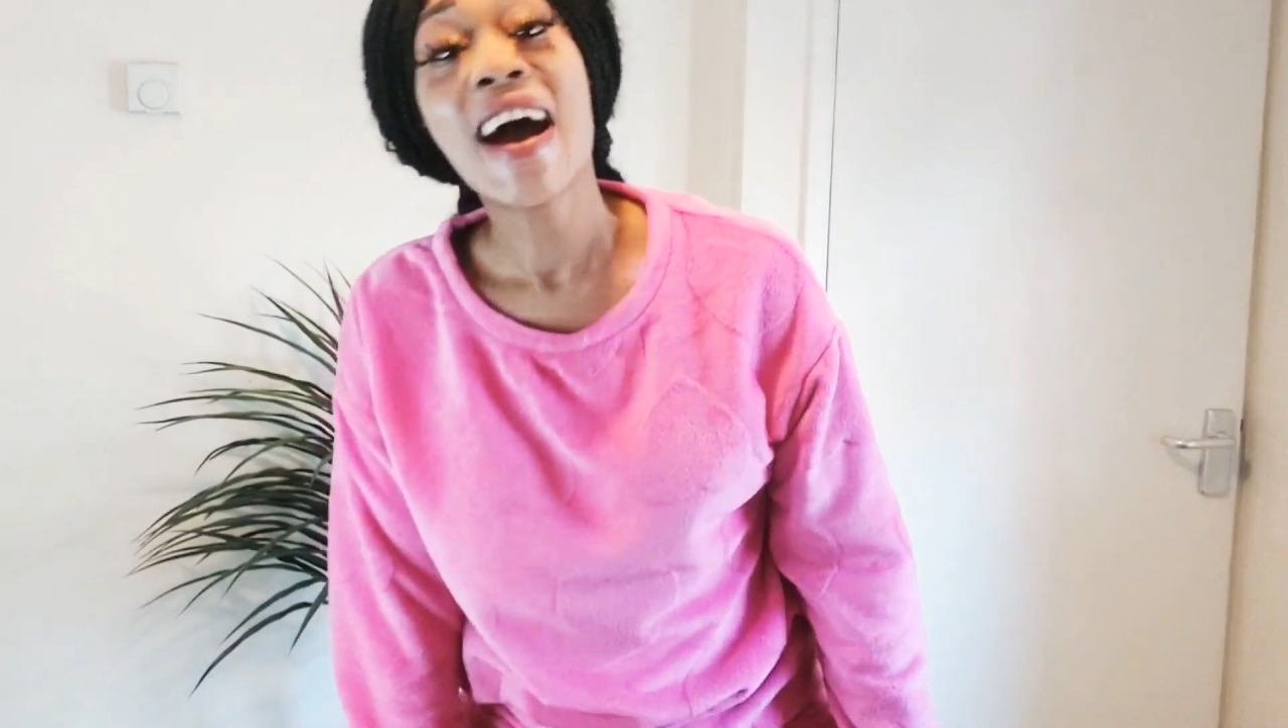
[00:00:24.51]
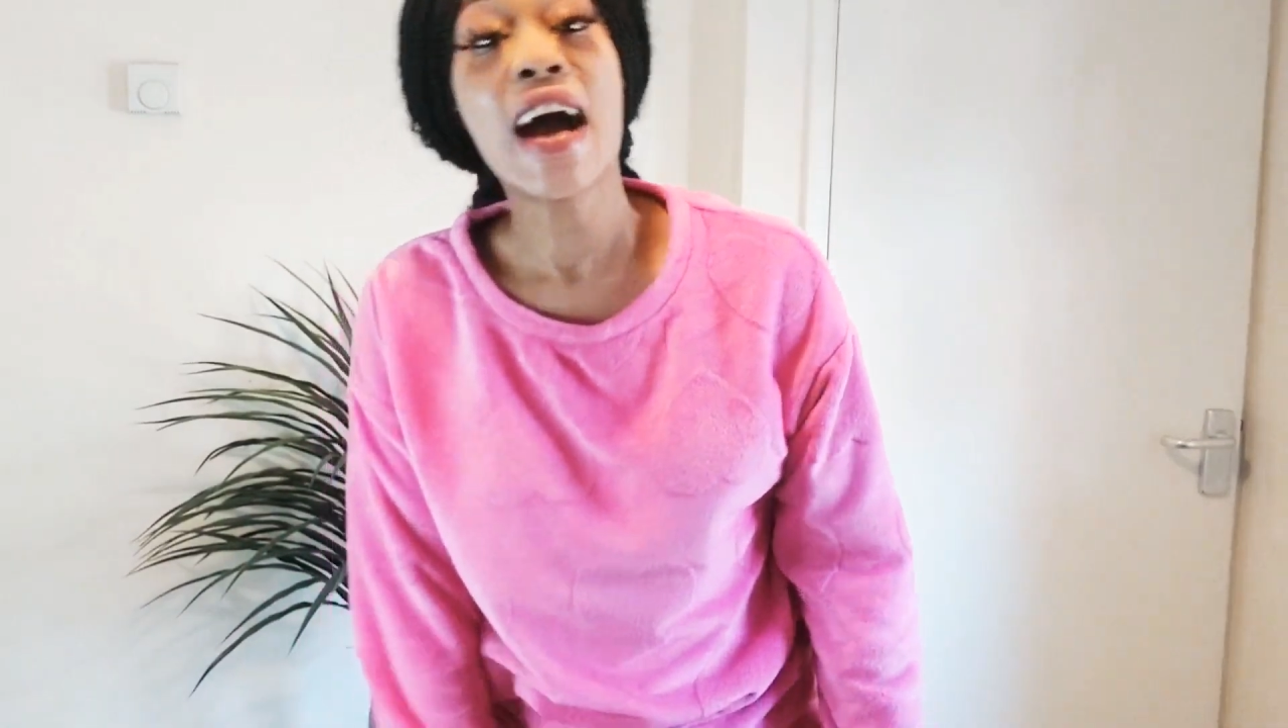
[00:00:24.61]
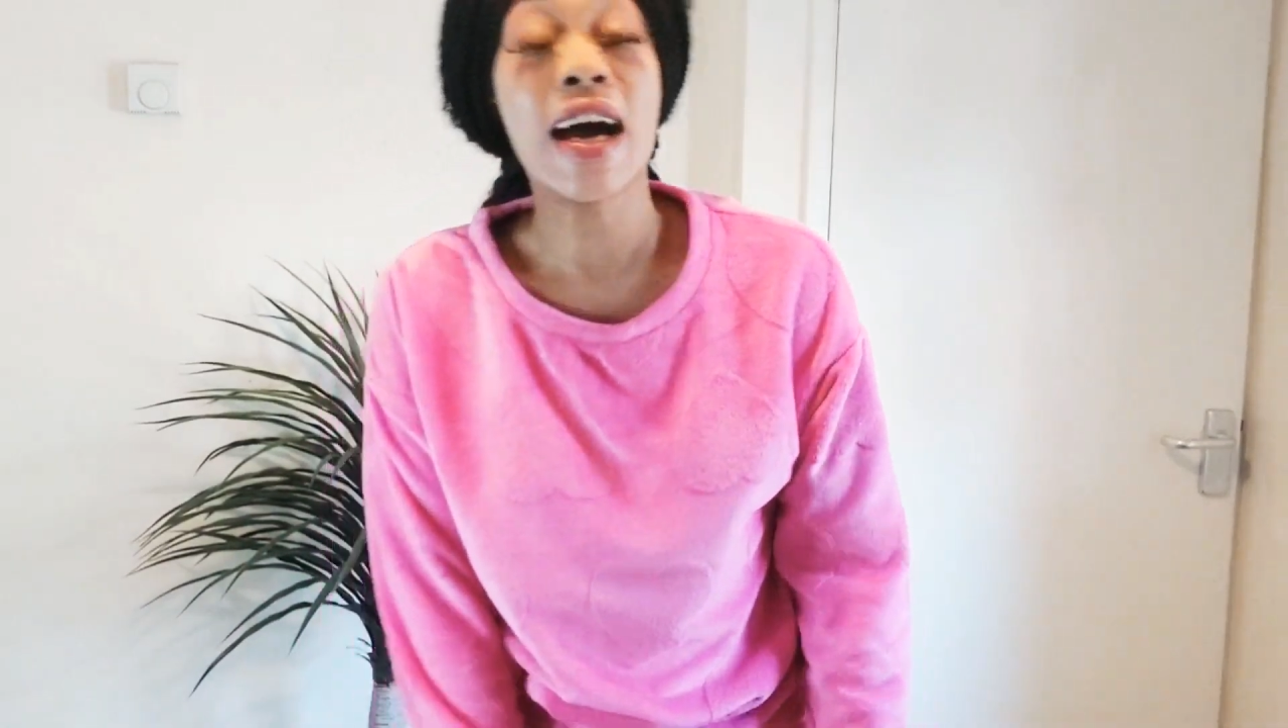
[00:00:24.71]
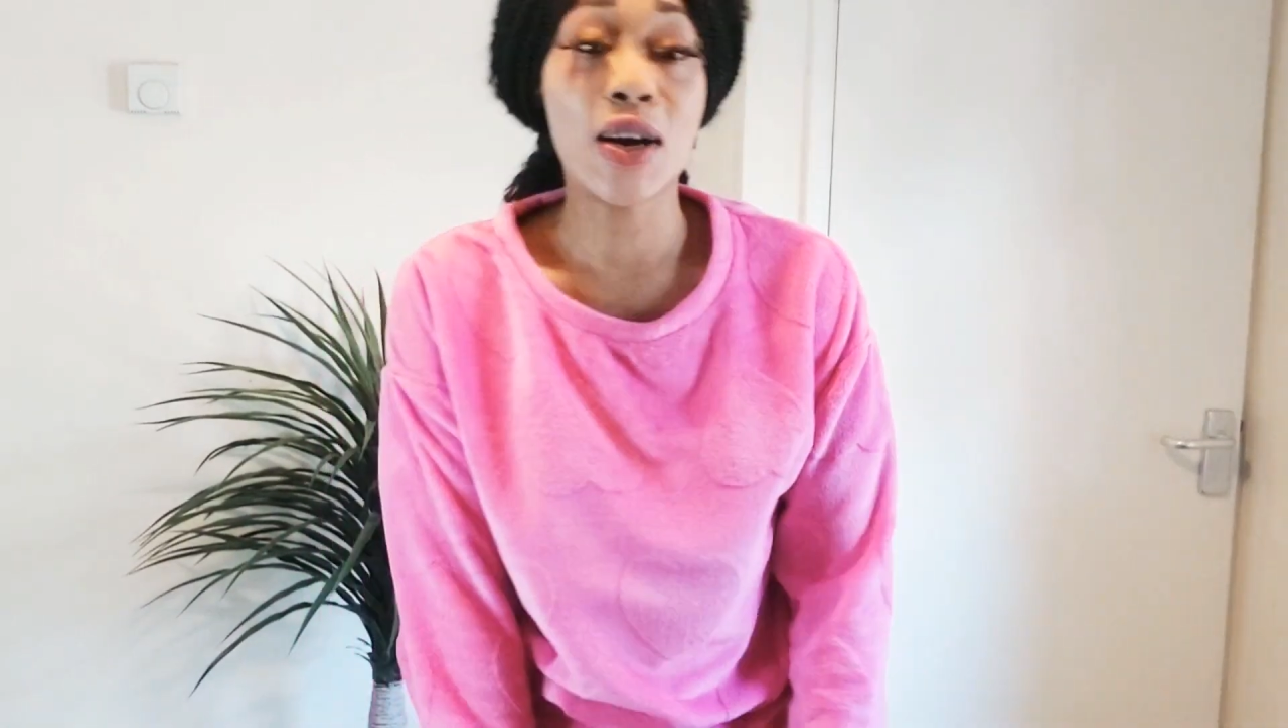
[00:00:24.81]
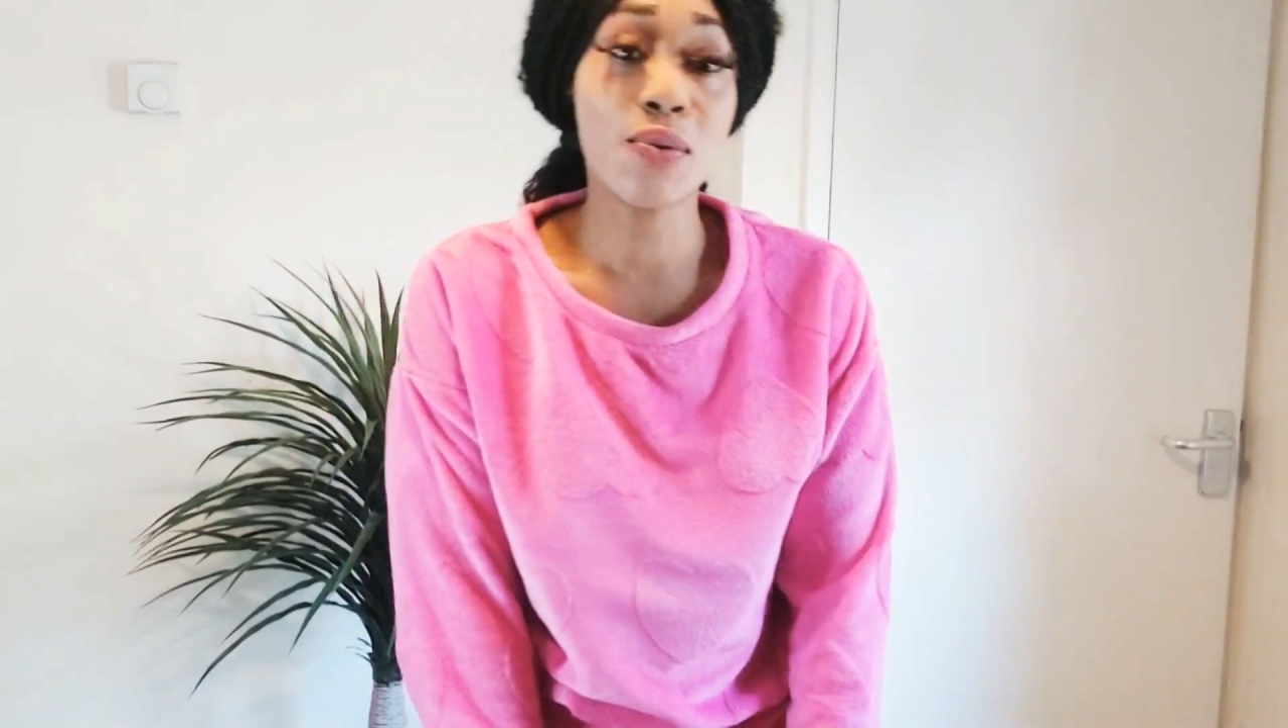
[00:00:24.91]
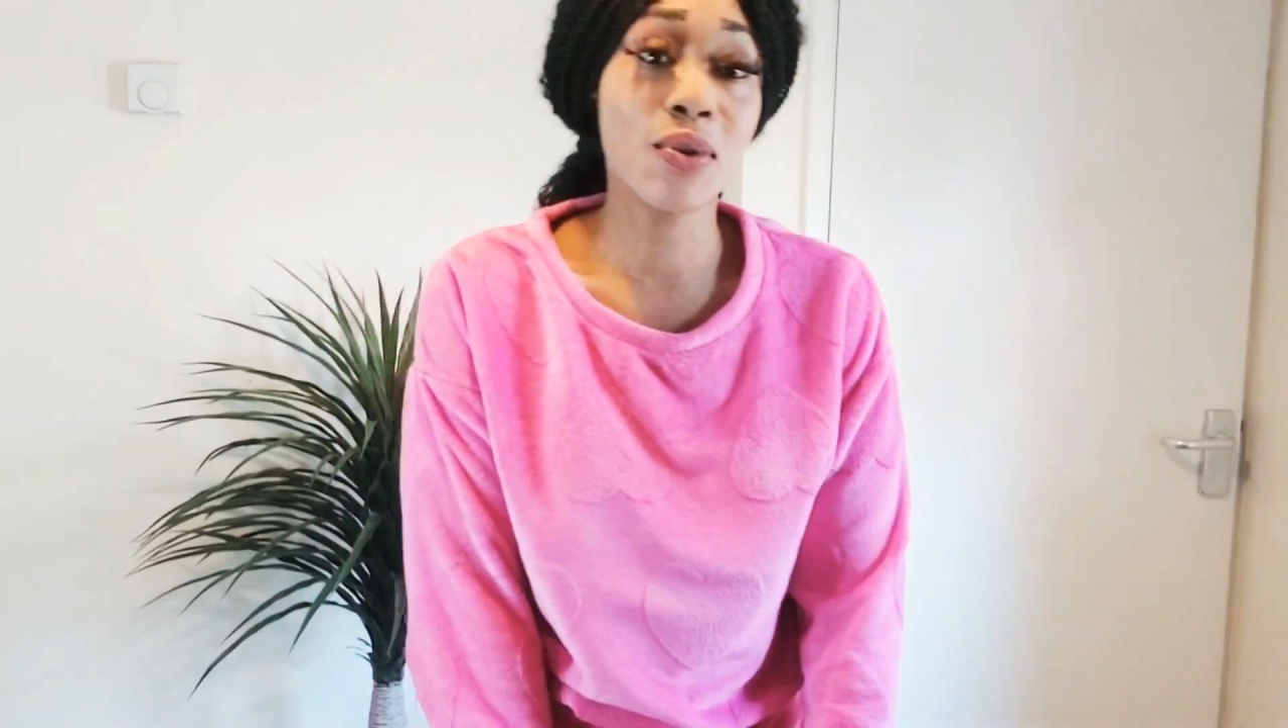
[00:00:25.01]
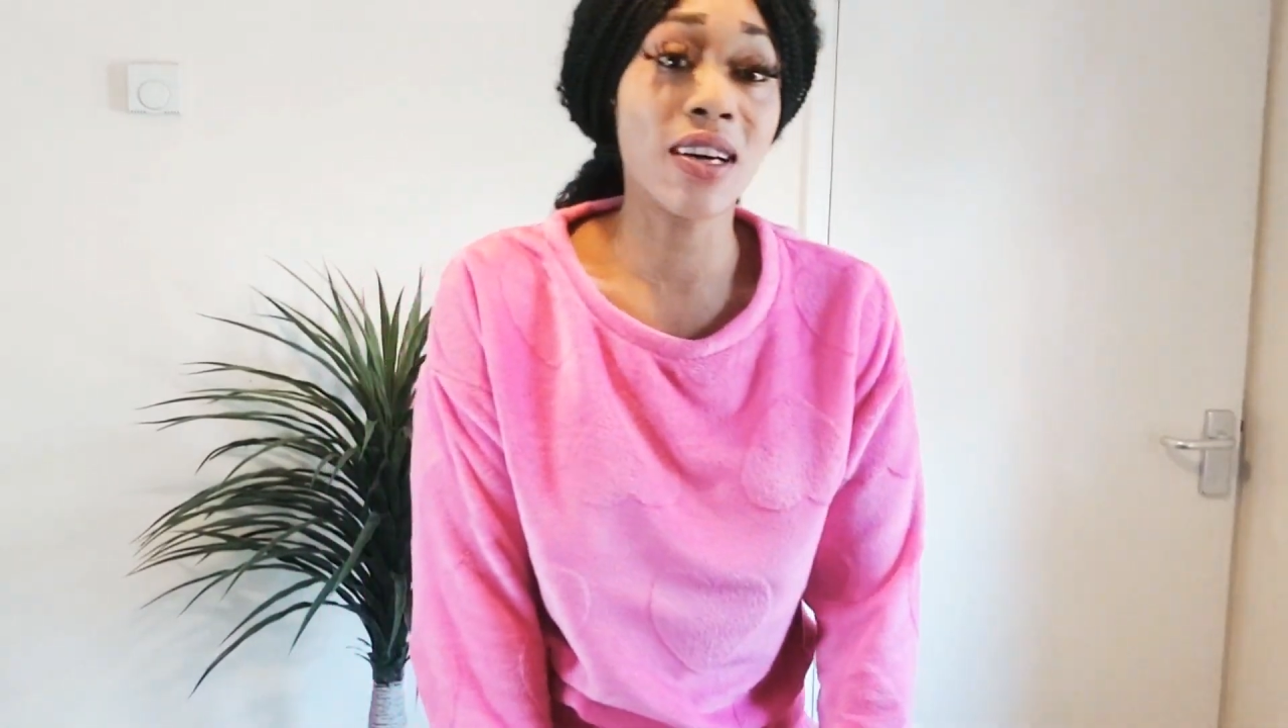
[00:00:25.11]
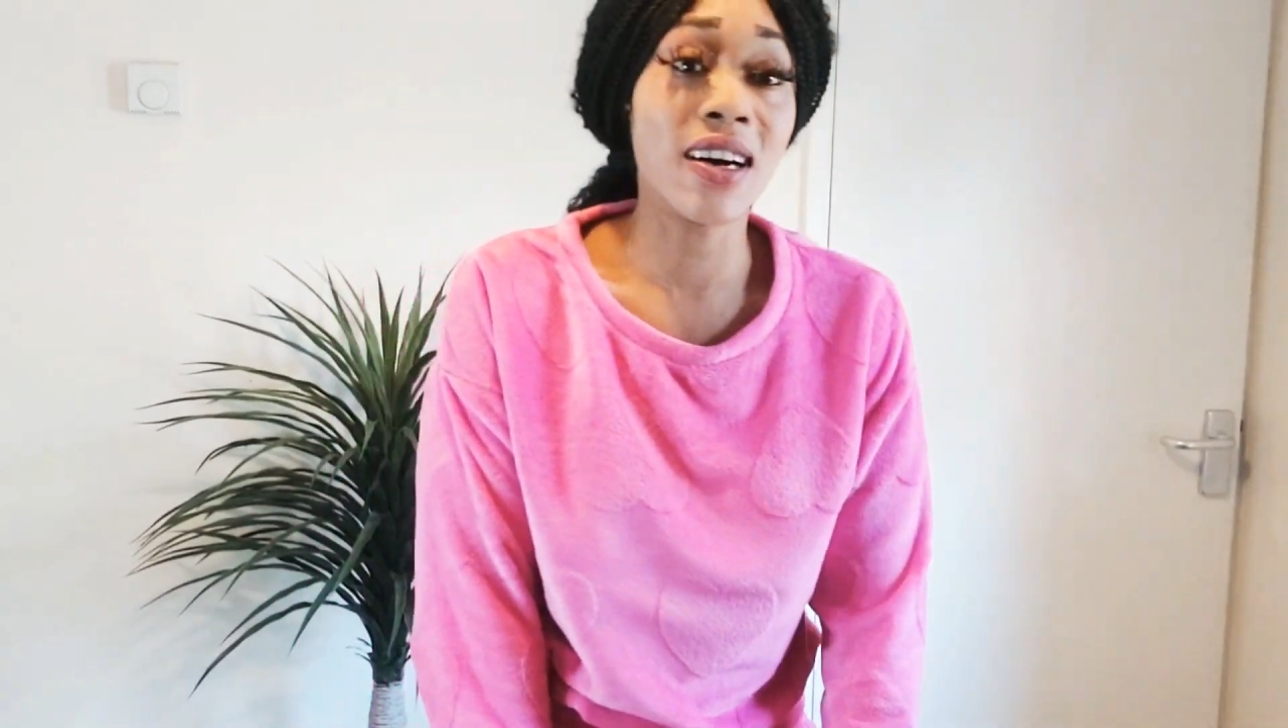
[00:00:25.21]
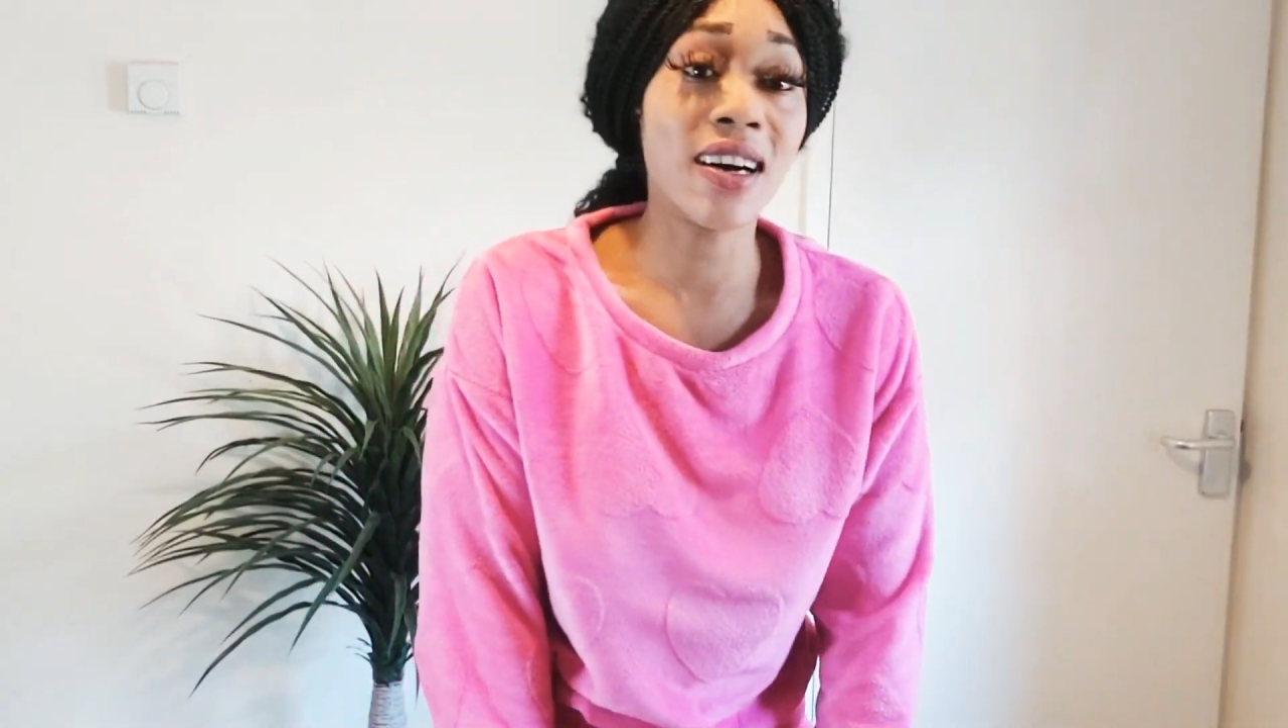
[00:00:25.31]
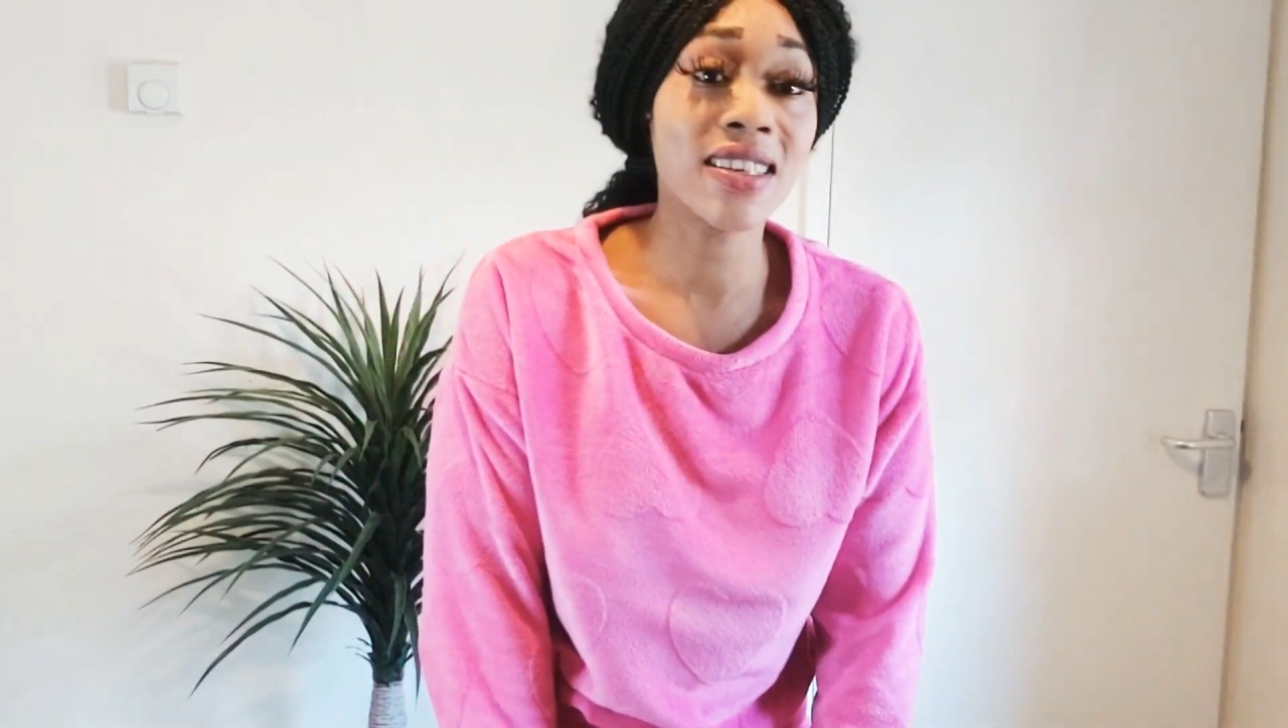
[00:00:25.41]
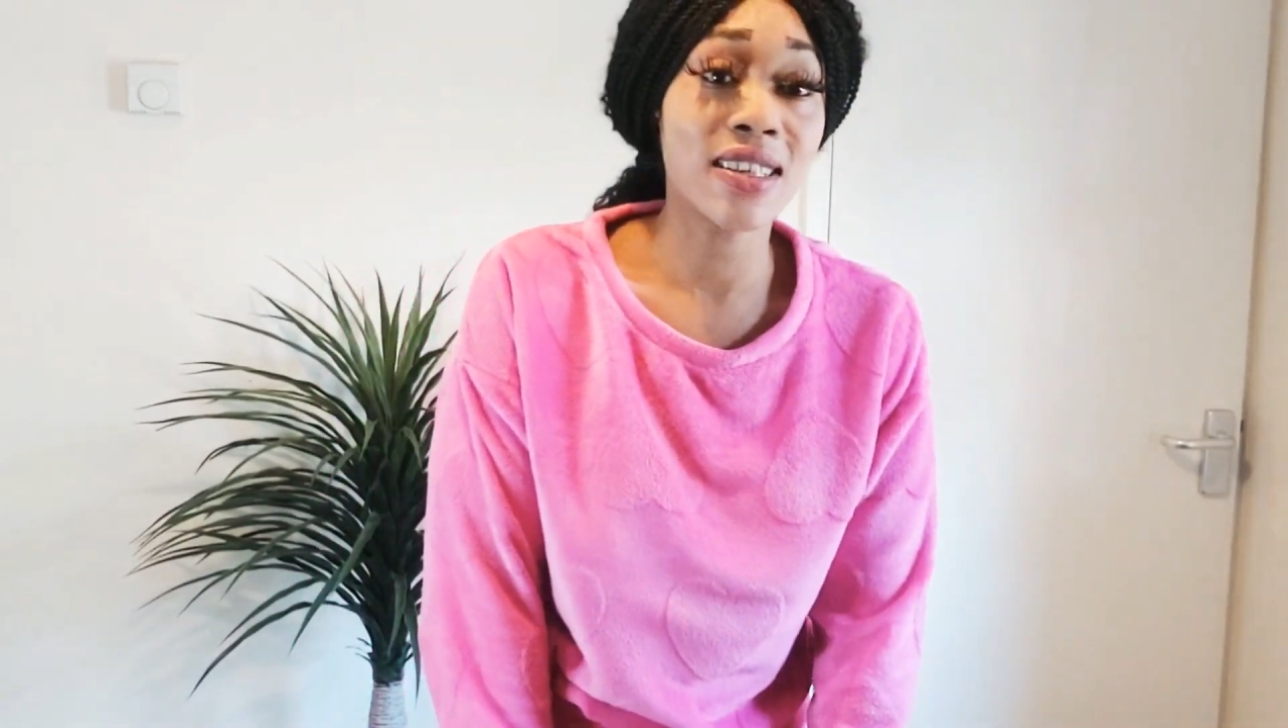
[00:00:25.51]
I hope you guys